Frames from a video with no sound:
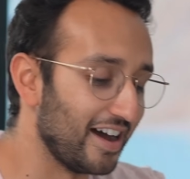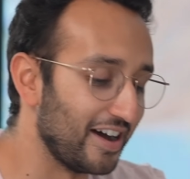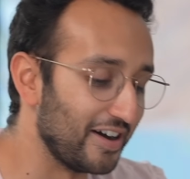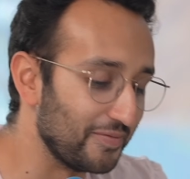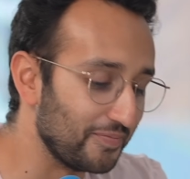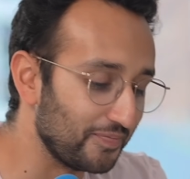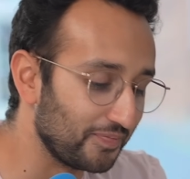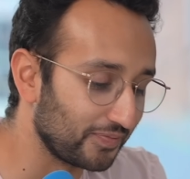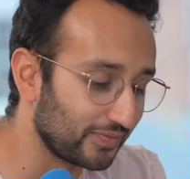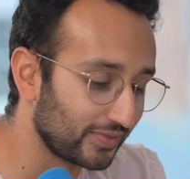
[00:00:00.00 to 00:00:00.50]

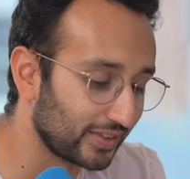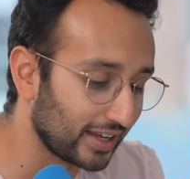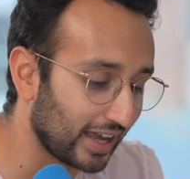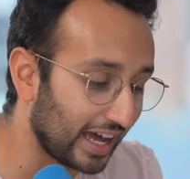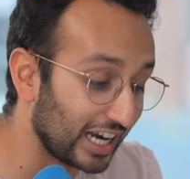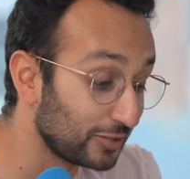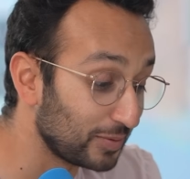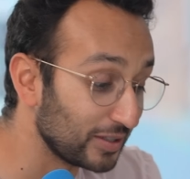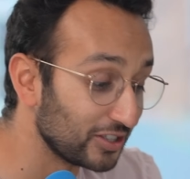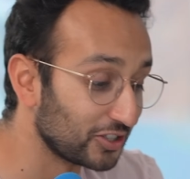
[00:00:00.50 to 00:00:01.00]
um,
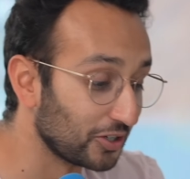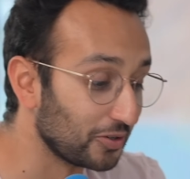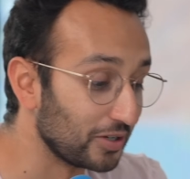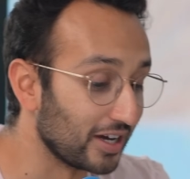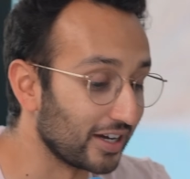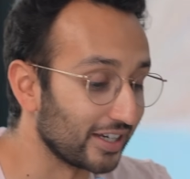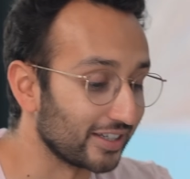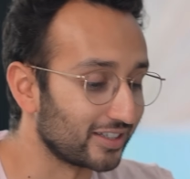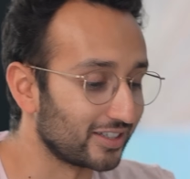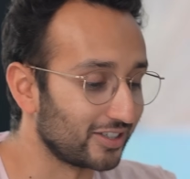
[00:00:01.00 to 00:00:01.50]
and it's been so
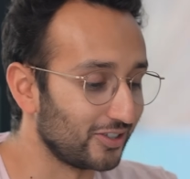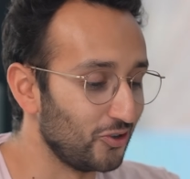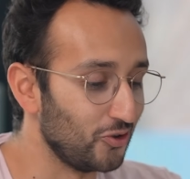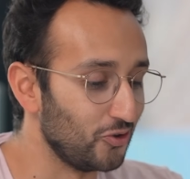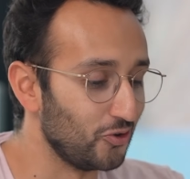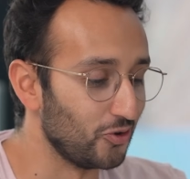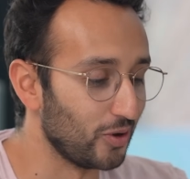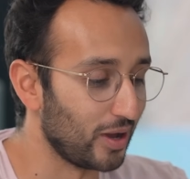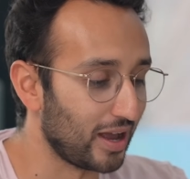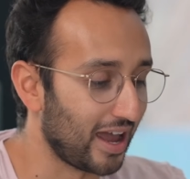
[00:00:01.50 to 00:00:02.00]
nice
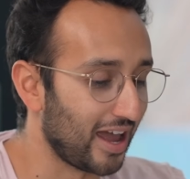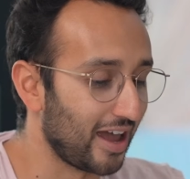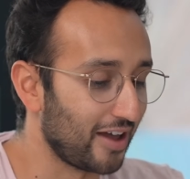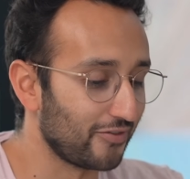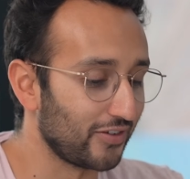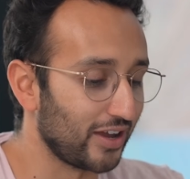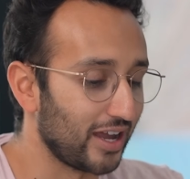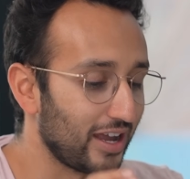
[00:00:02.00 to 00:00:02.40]
to have